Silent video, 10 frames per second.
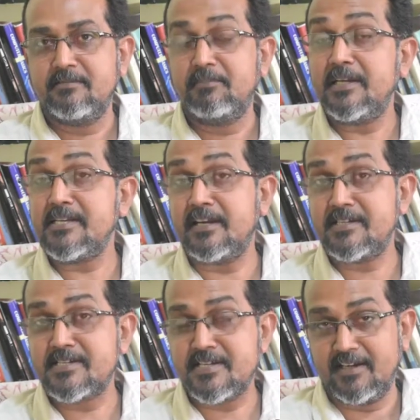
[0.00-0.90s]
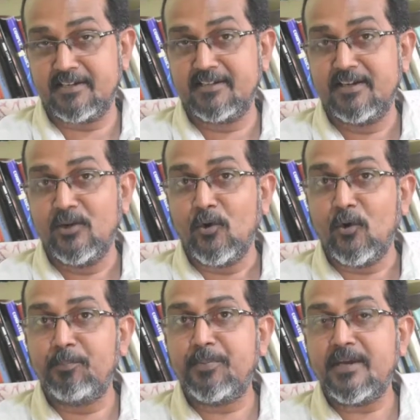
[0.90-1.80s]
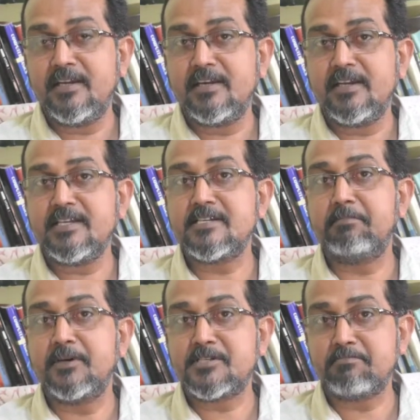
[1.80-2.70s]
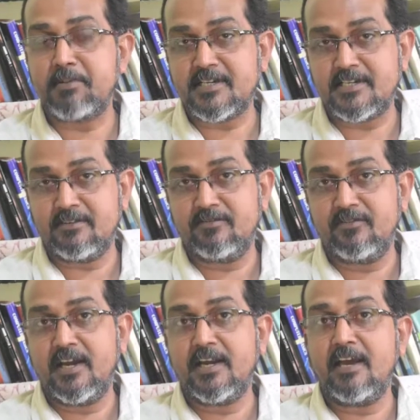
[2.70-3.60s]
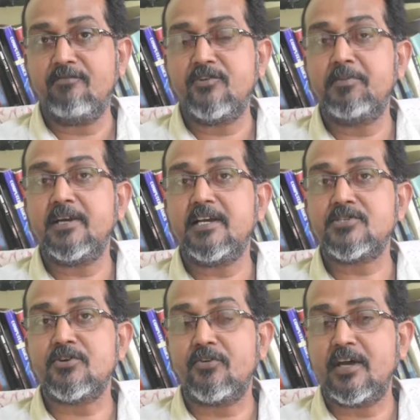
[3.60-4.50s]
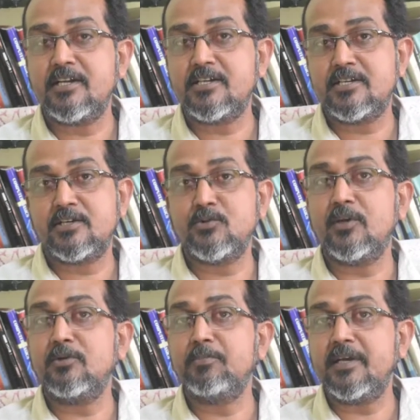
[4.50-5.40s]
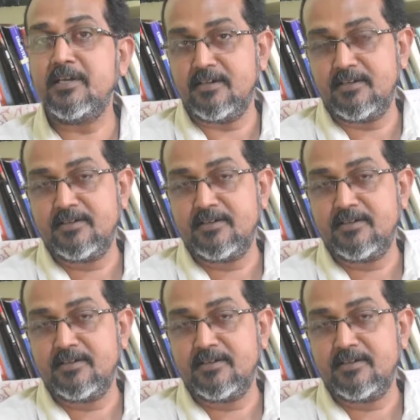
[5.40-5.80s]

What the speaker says: Please understand, opinion is a perspective and everybody has a right to an opinion.